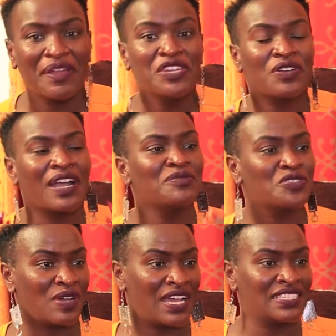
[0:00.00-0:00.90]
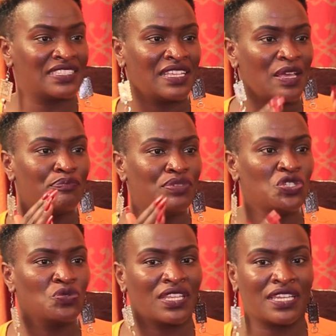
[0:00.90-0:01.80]
when you come to us, be
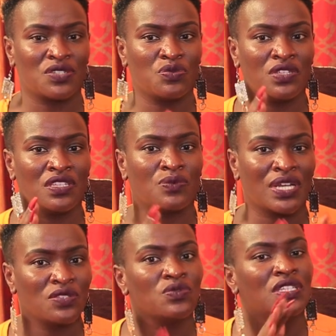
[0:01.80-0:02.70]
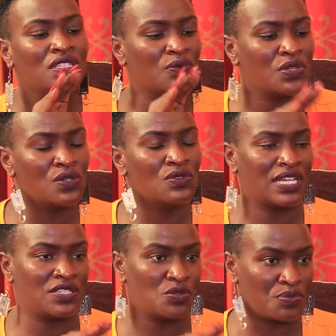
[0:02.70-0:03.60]
sure that once we look
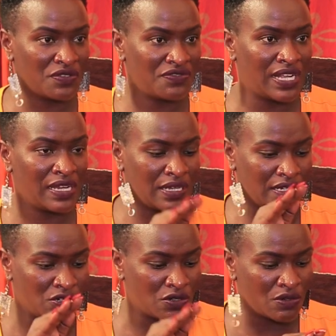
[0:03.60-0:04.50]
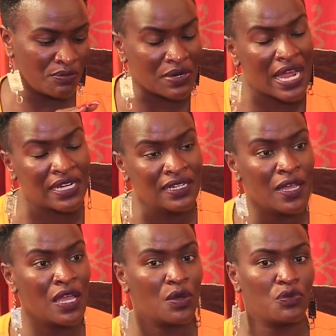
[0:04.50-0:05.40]
at your profile and your brand,
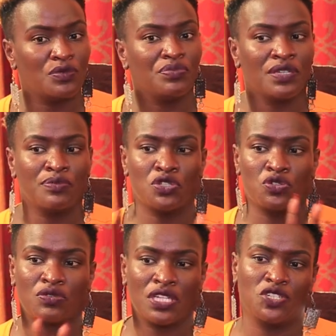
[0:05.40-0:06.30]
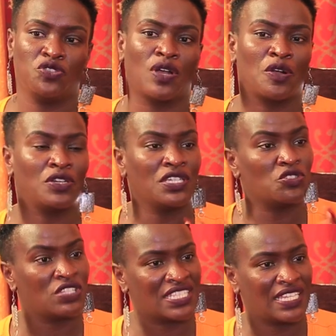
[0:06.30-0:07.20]
we'll be able to rate you according
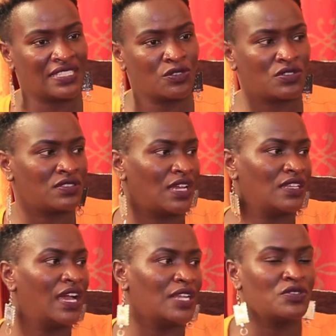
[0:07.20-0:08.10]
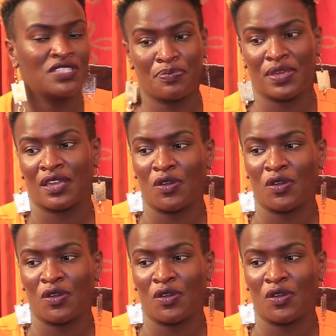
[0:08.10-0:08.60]
to the size, because hatuwezi pay